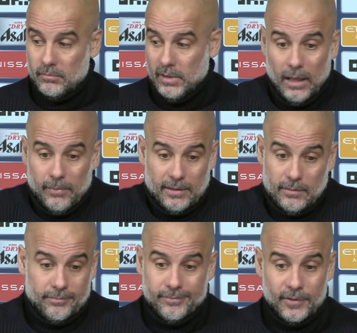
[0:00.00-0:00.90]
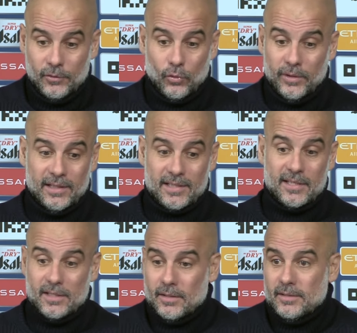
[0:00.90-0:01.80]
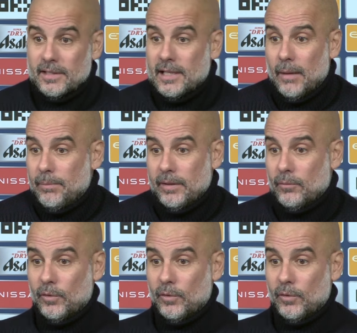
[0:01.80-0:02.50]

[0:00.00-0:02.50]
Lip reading: Yeah, but during the seasons, it happened.